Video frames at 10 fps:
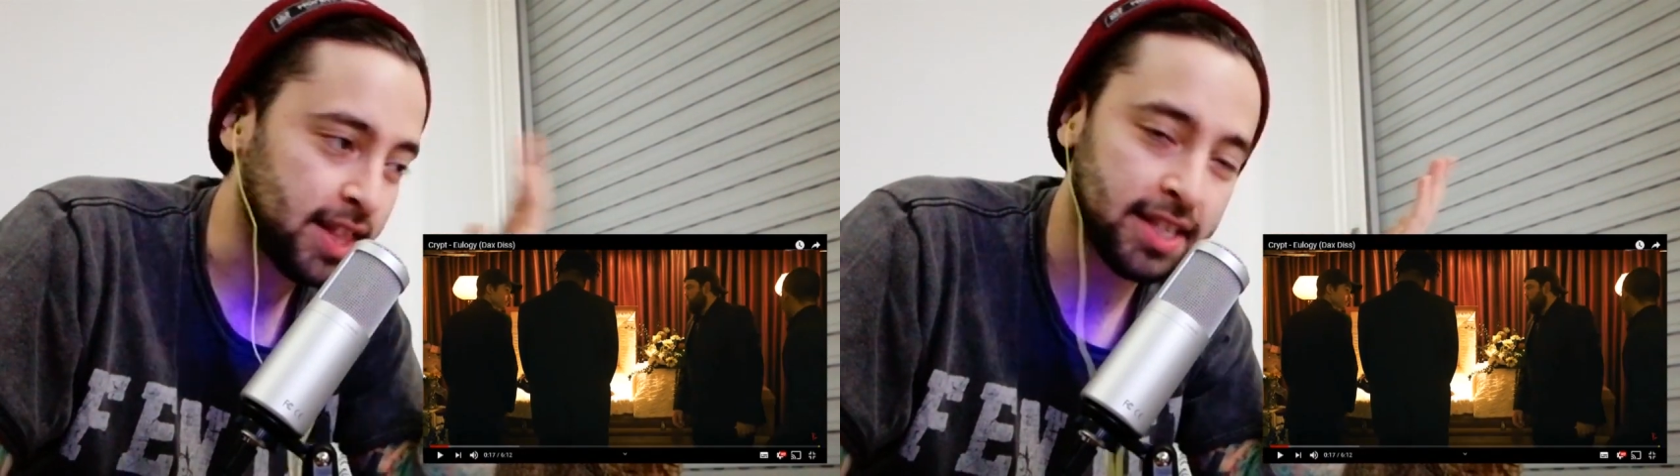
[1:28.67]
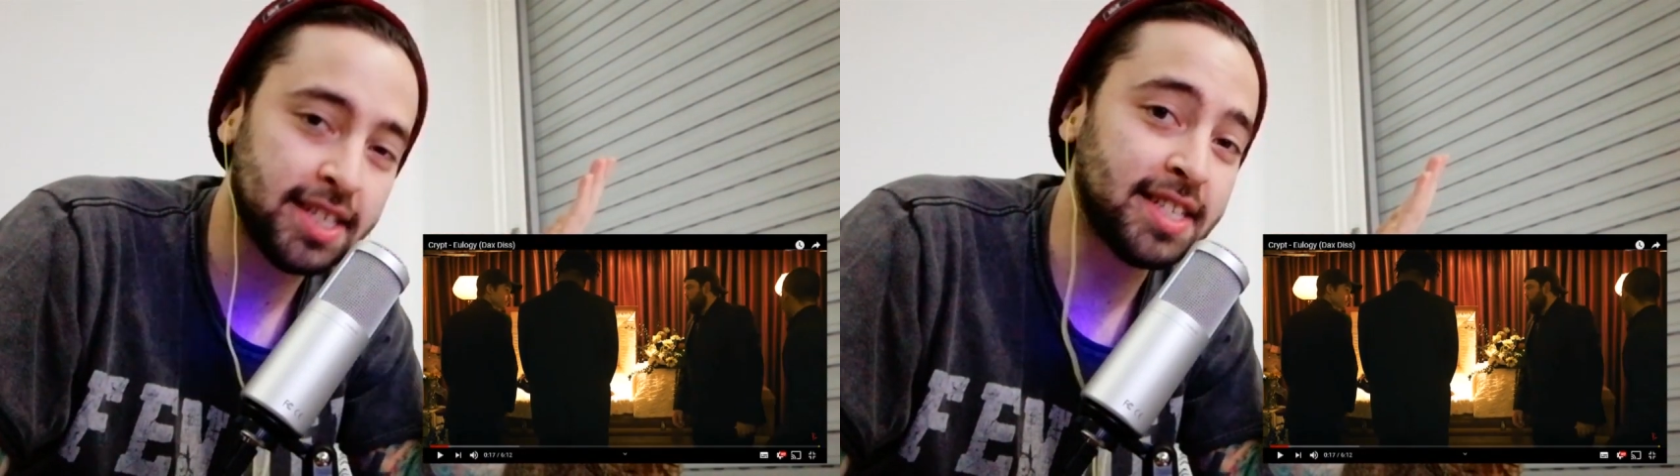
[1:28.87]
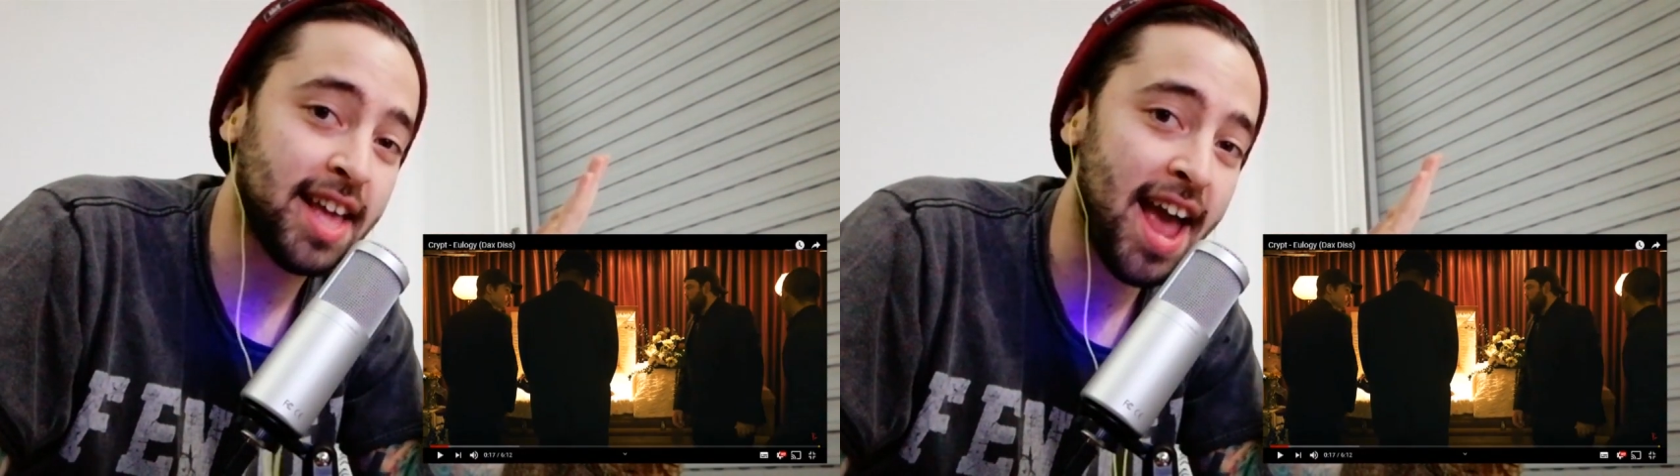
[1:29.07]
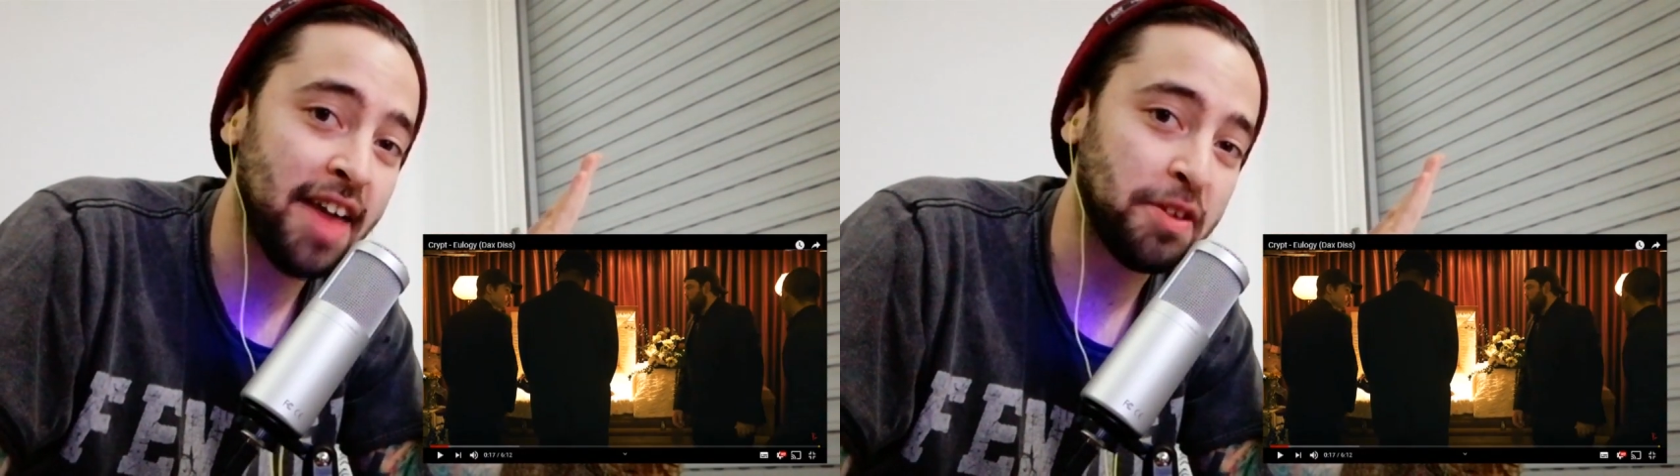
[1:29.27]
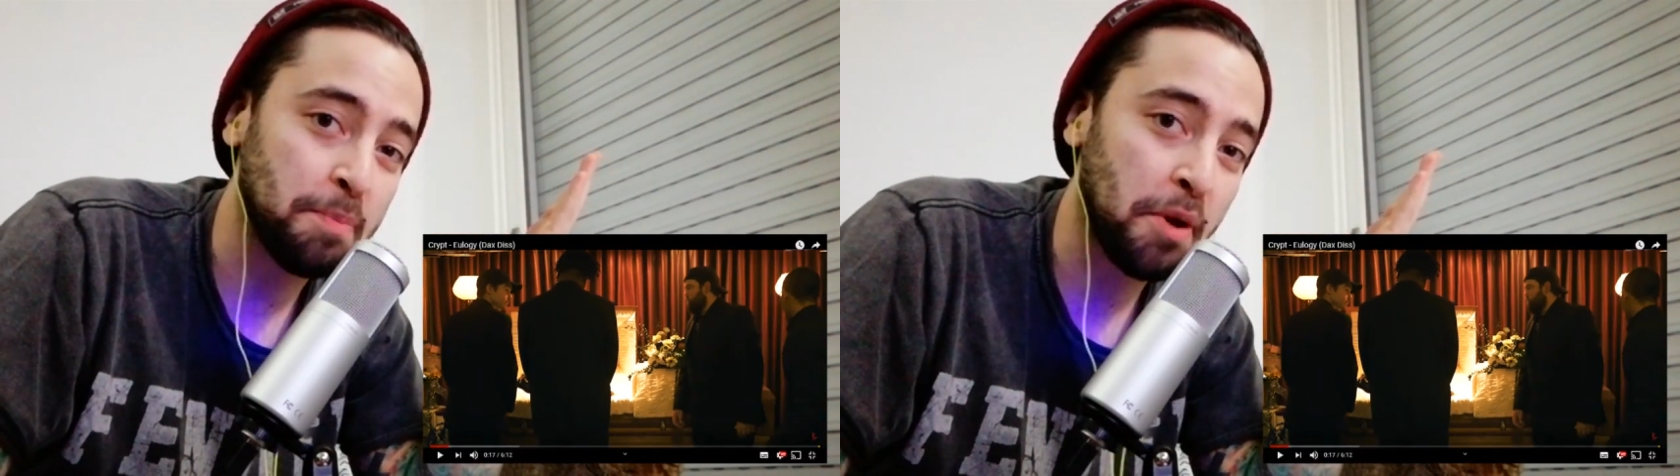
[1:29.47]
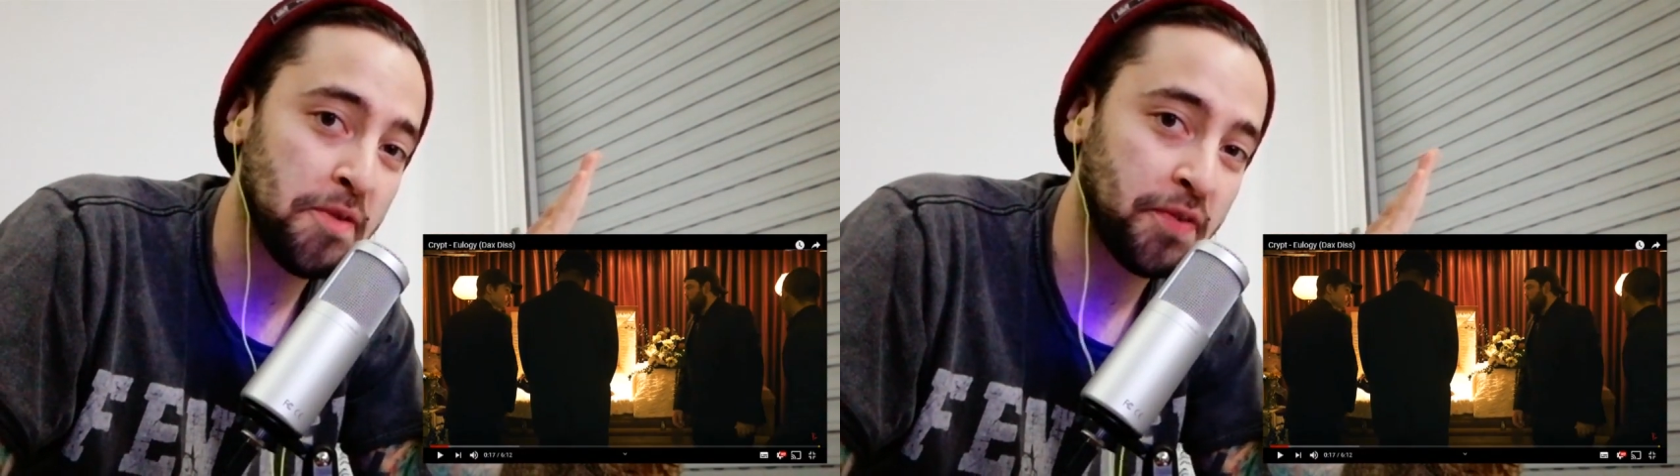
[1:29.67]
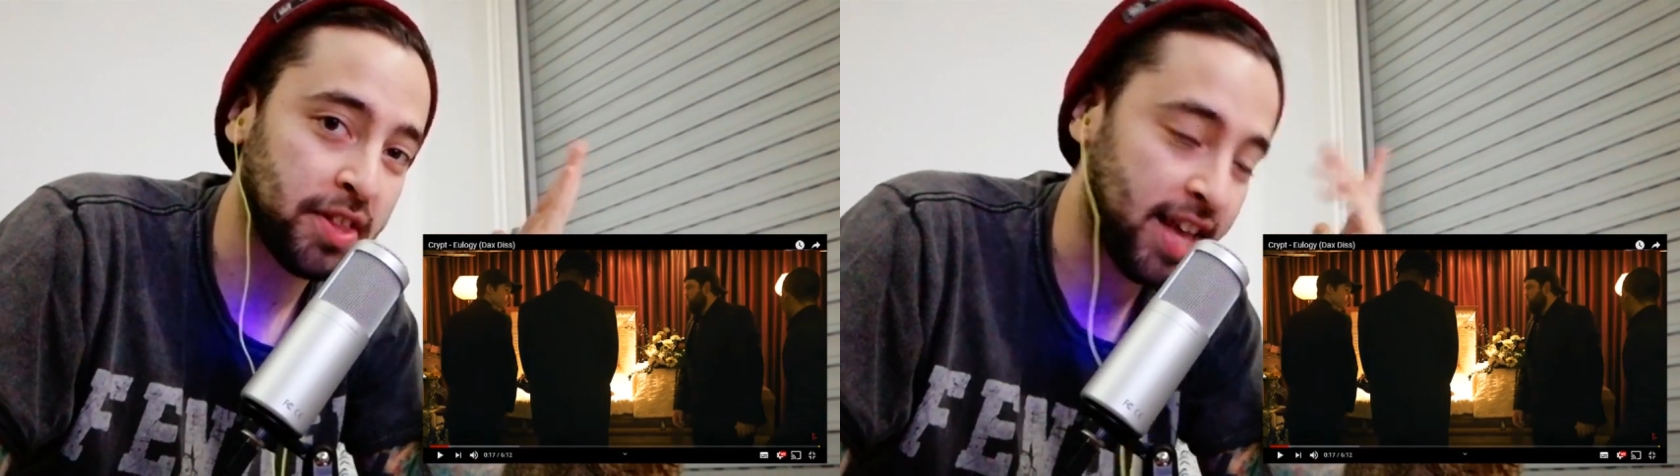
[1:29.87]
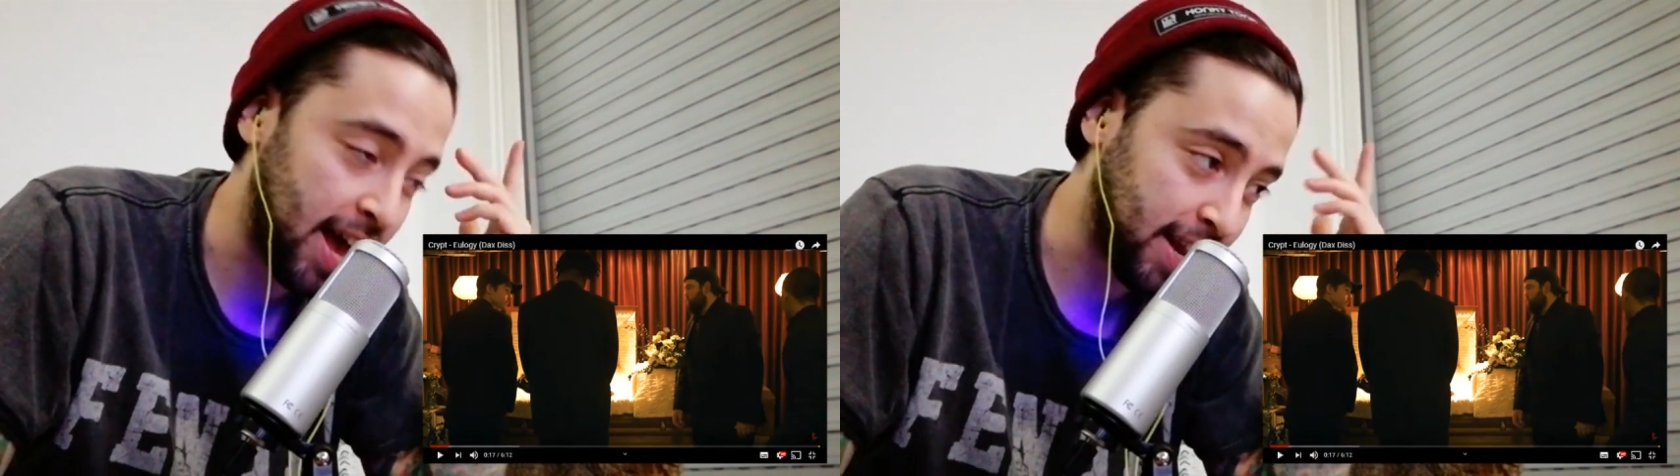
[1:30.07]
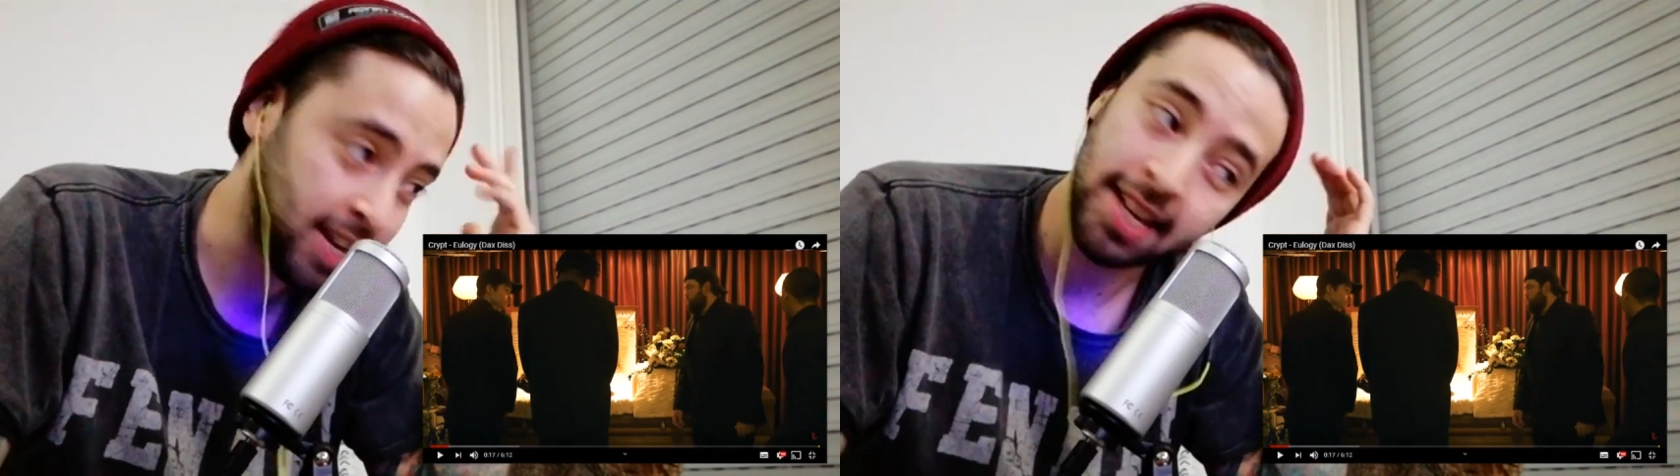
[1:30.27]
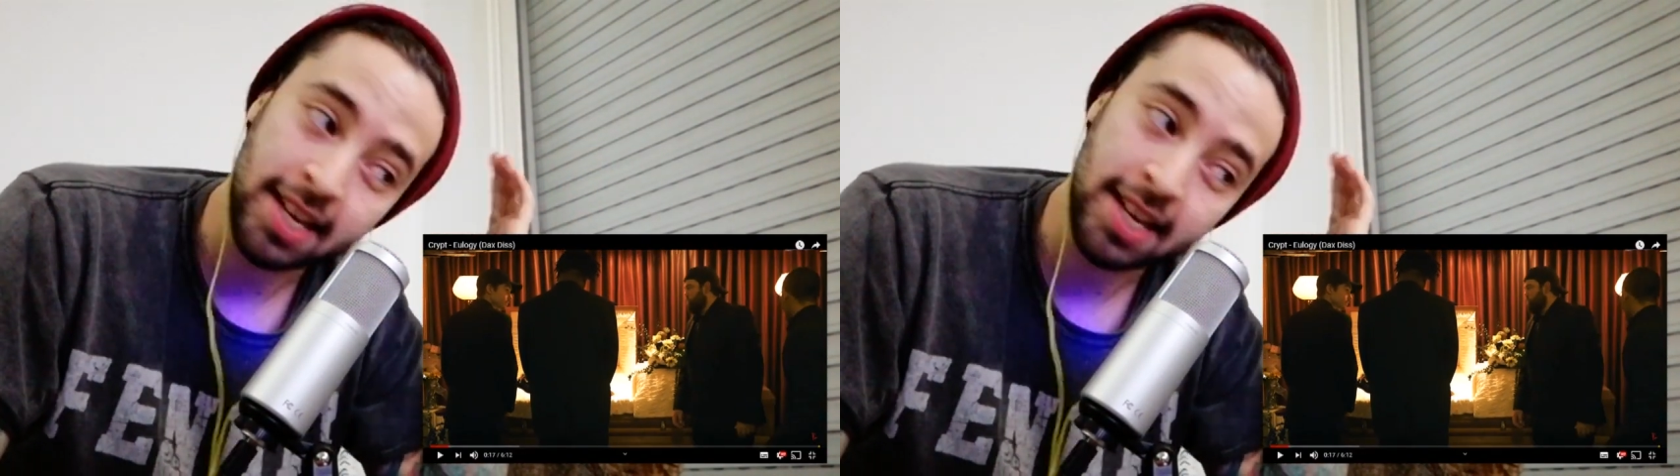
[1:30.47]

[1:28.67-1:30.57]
This is the Eddie Murphy that